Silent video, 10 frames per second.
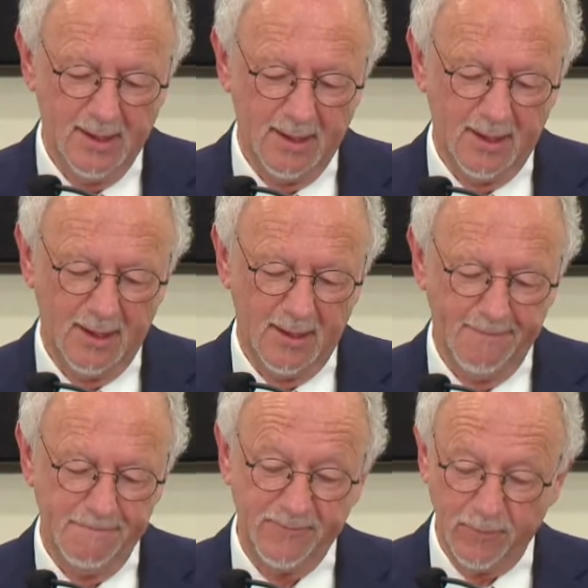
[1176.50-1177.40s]

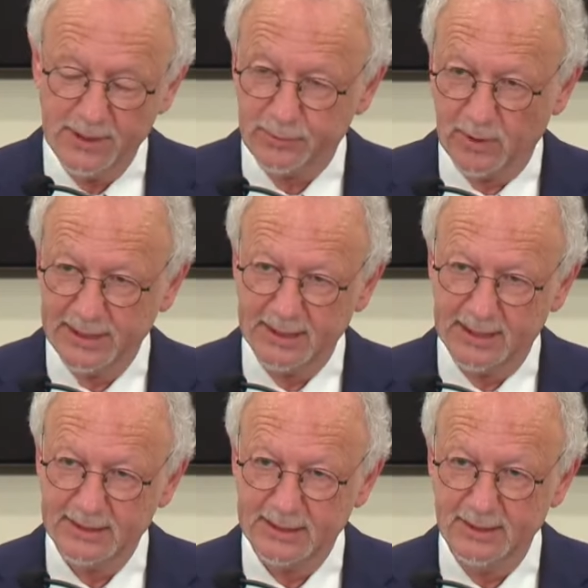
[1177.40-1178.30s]
before
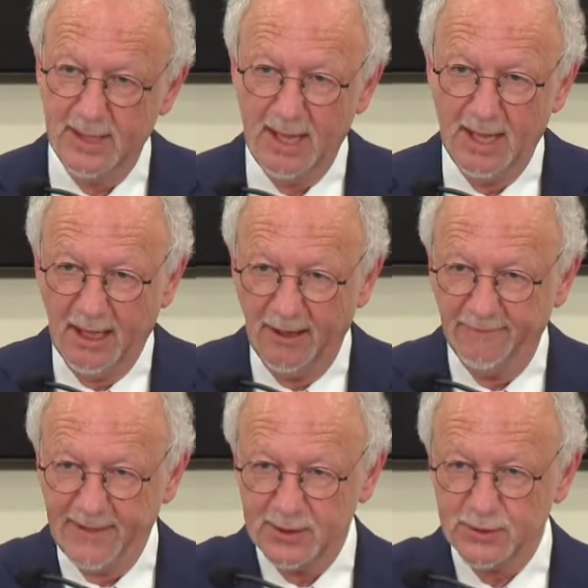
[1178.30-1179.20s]
2019,
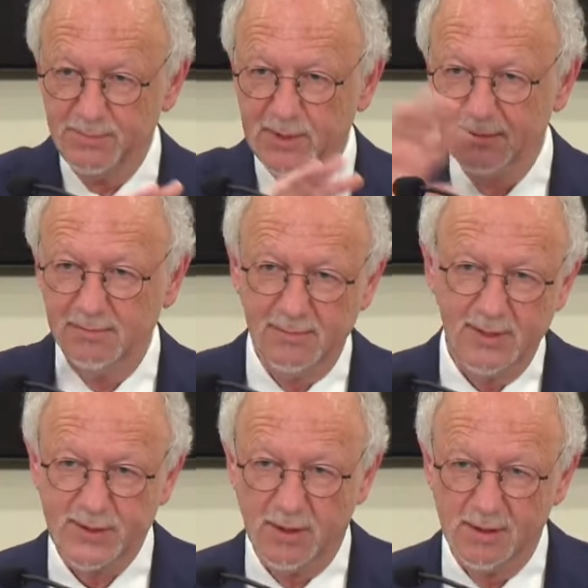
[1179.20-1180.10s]
have actually been
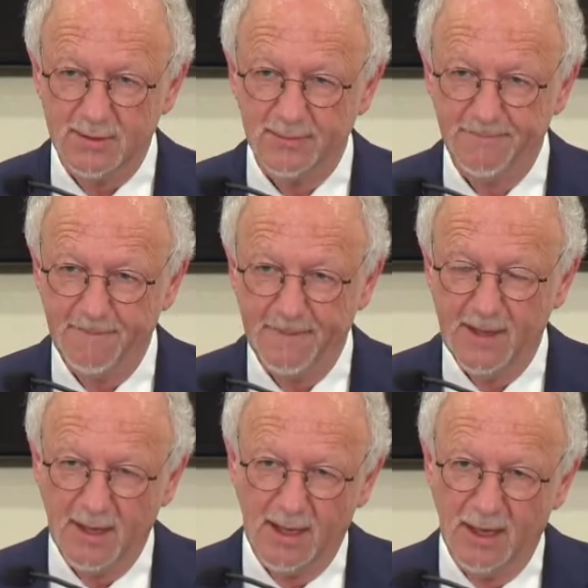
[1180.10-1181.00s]
discarded
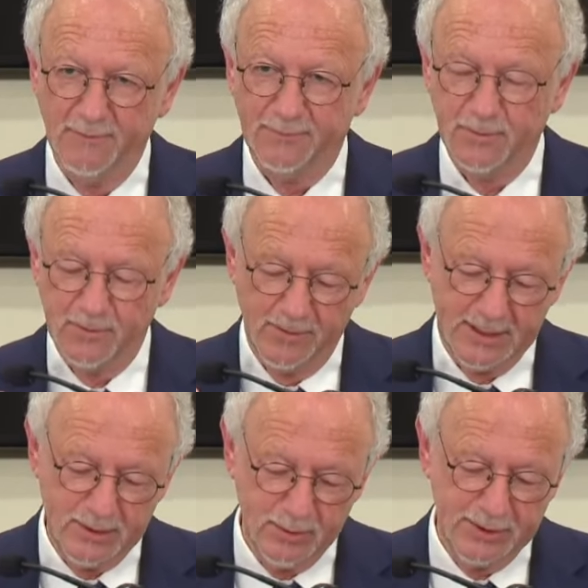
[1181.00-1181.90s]
after the
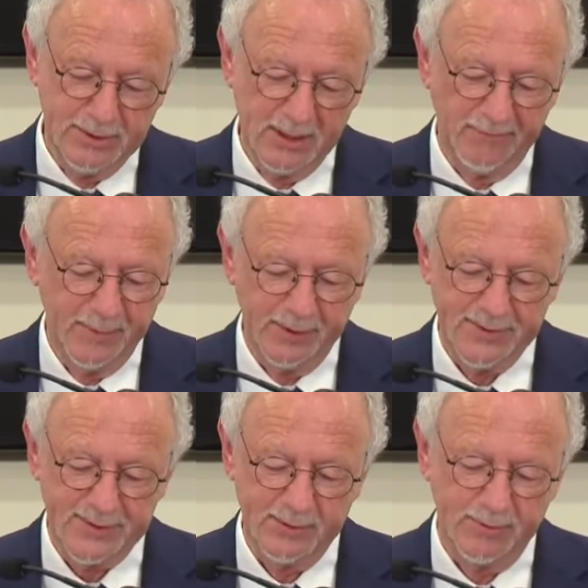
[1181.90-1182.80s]
union government, the
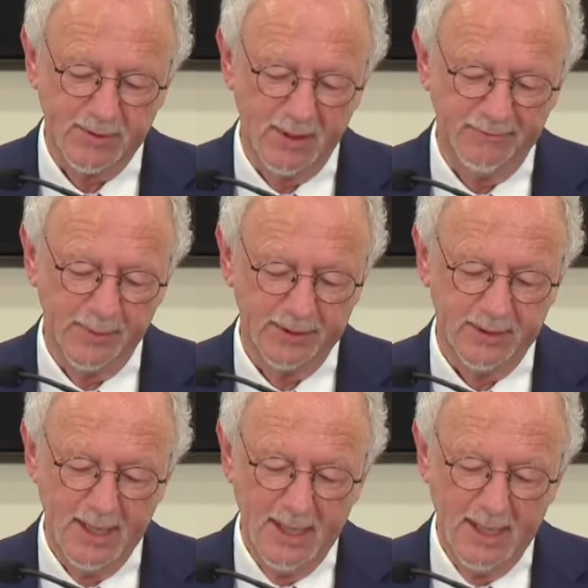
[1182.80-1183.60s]
central government,